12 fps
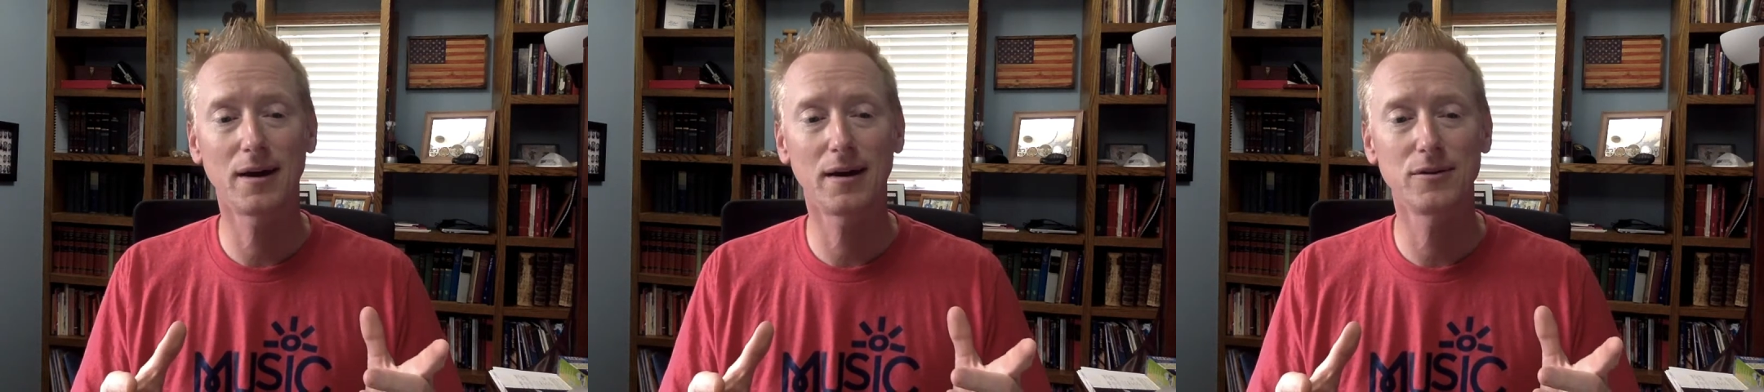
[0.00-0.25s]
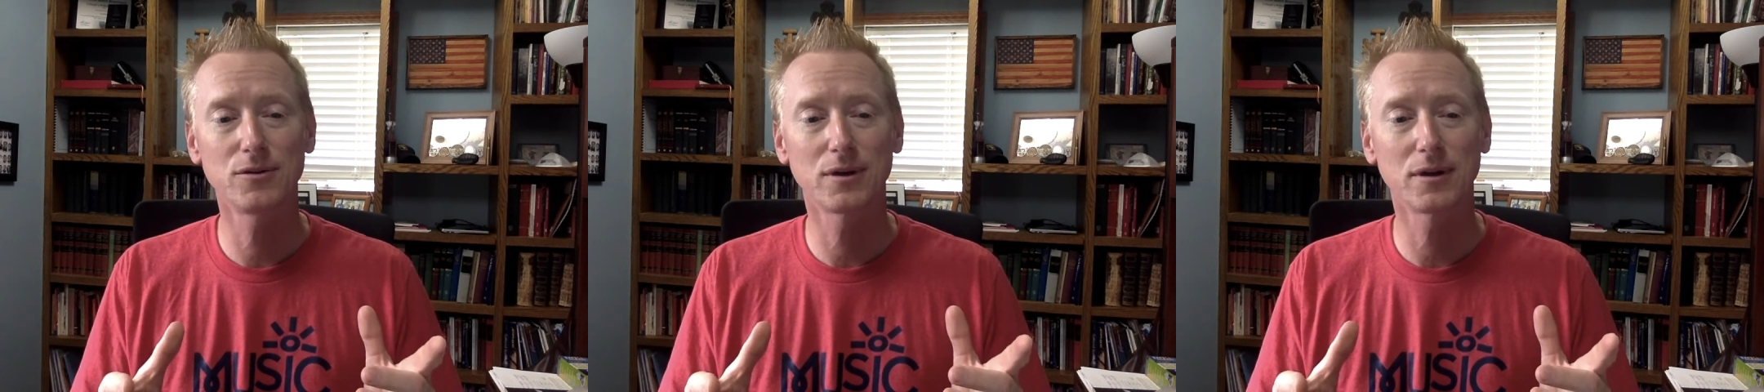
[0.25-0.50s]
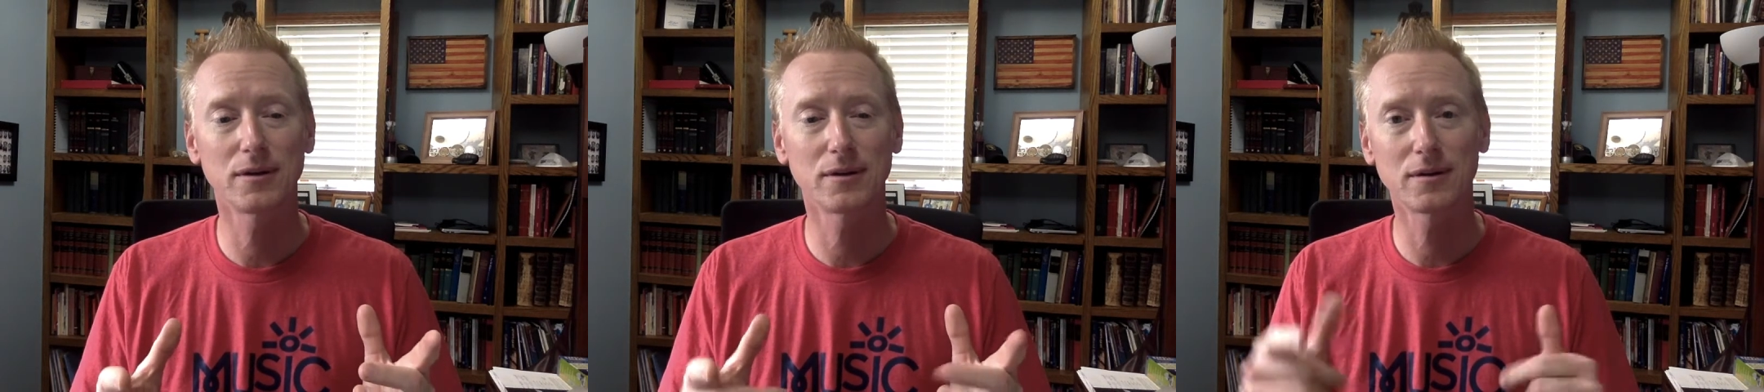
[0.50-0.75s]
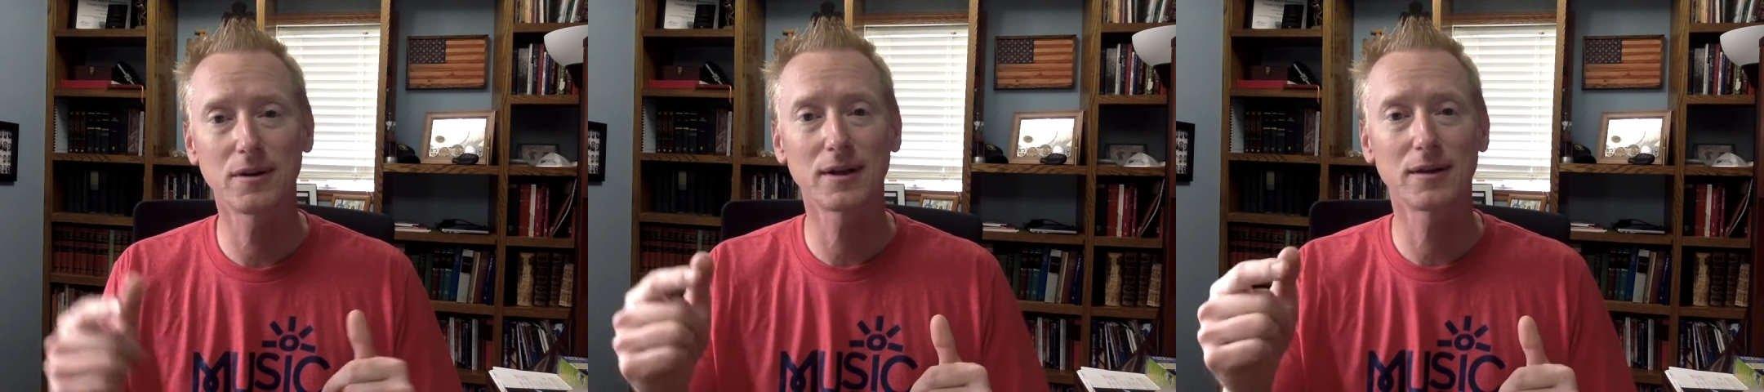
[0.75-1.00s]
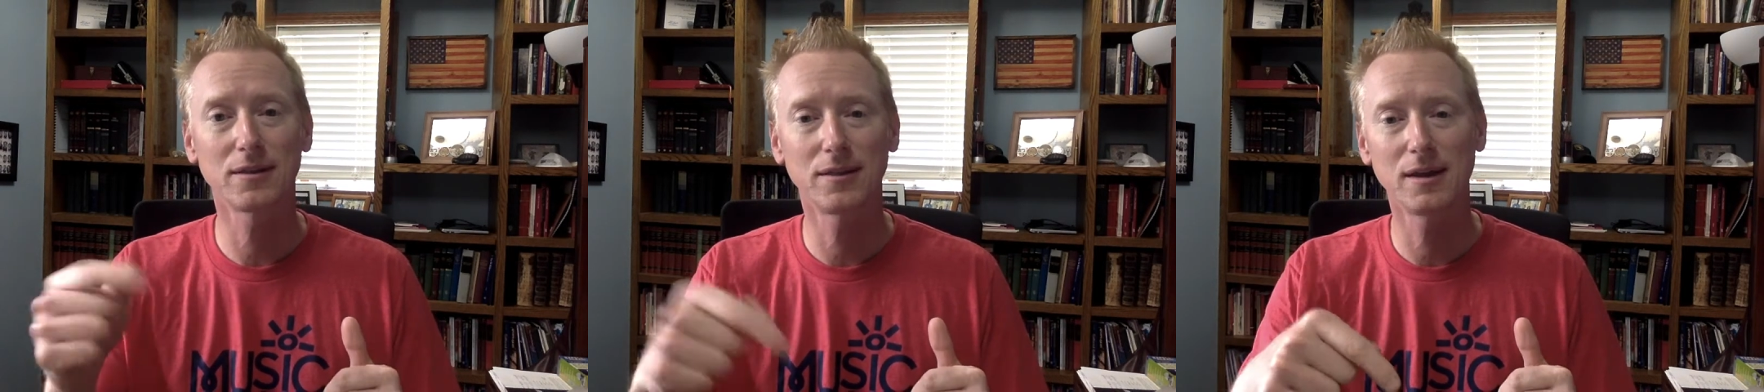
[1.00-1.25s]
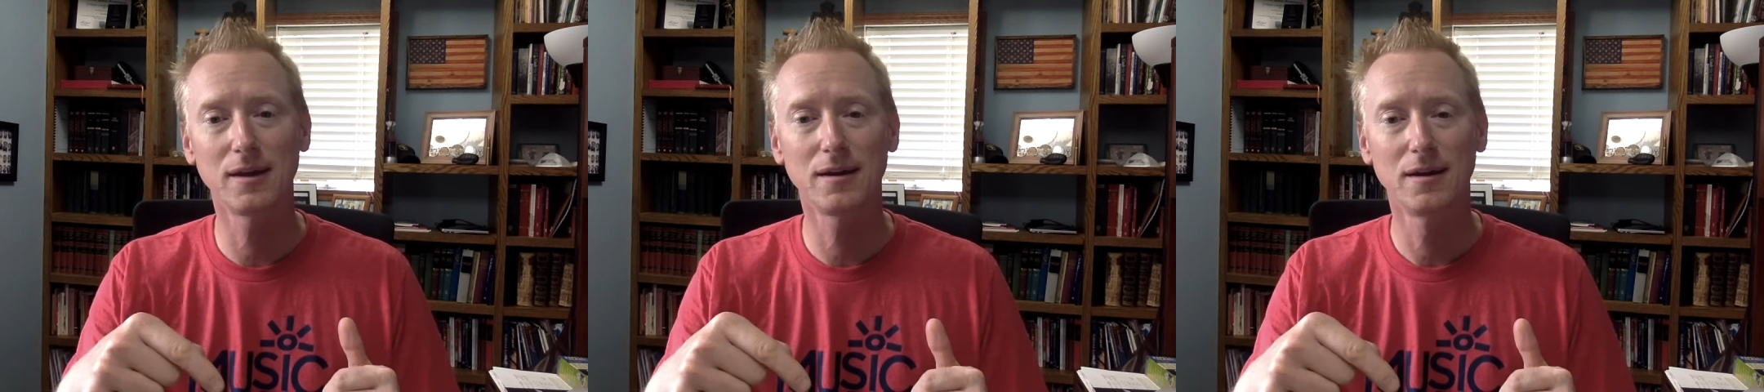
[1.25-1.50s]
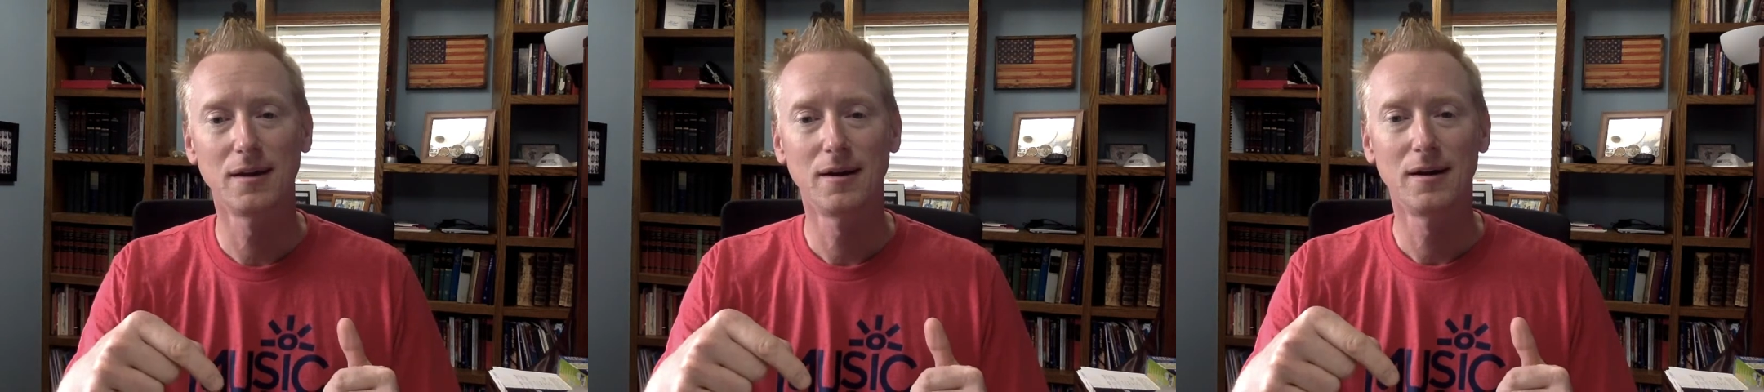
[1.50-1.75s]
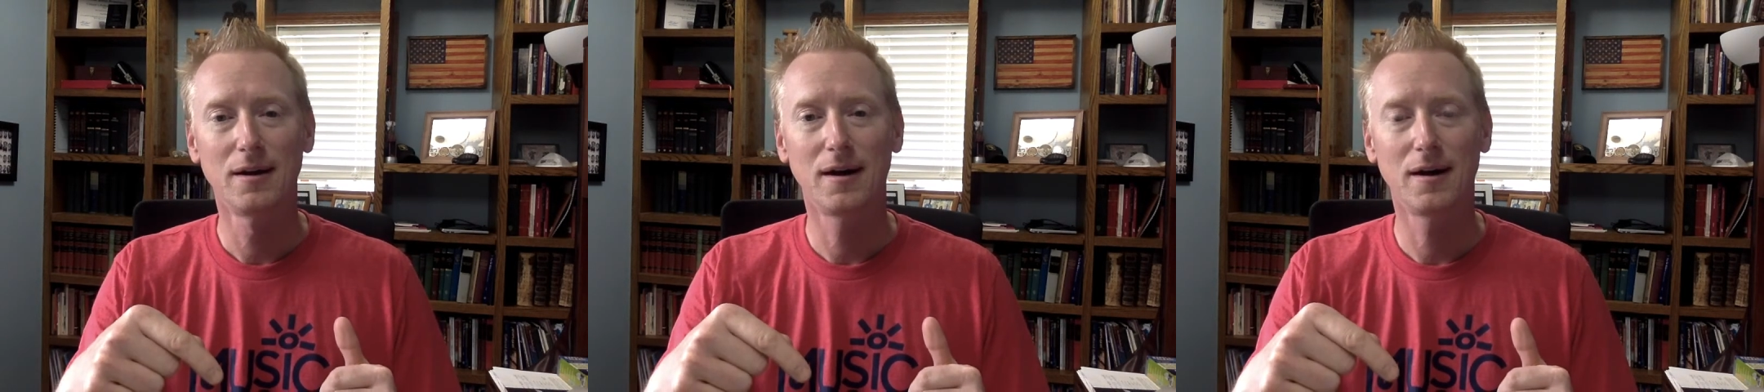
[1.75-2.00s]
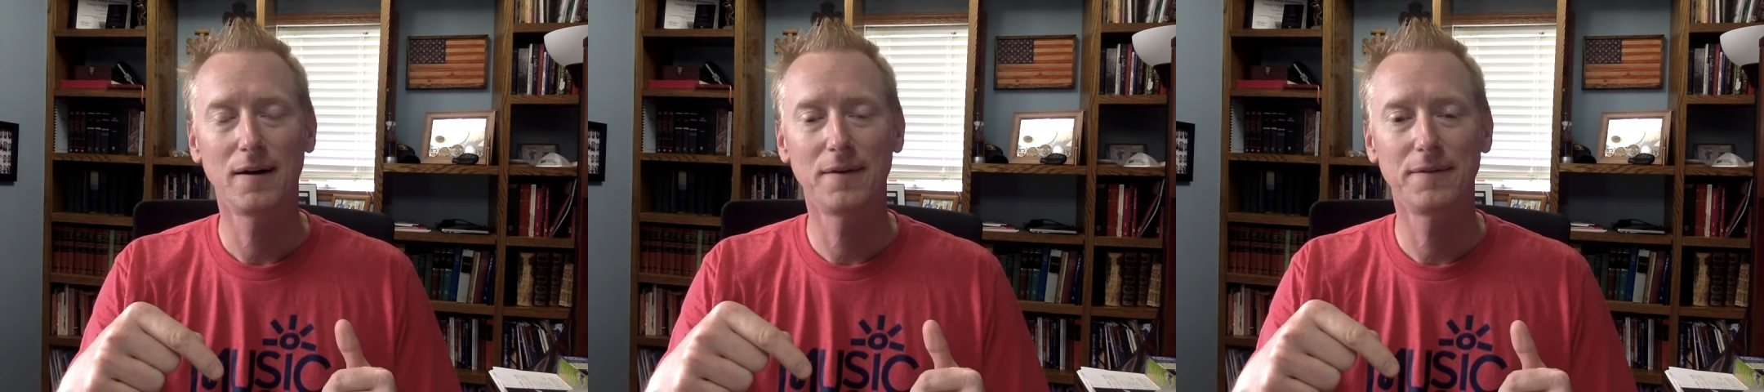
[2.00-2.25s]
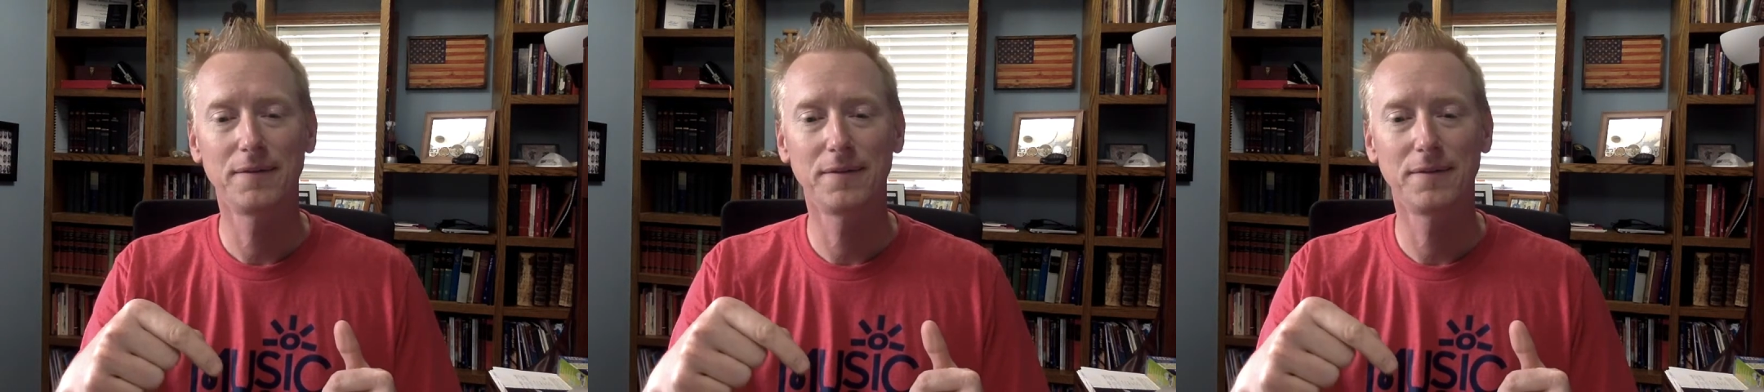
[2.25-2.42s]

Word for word: Uh, you can click the uh,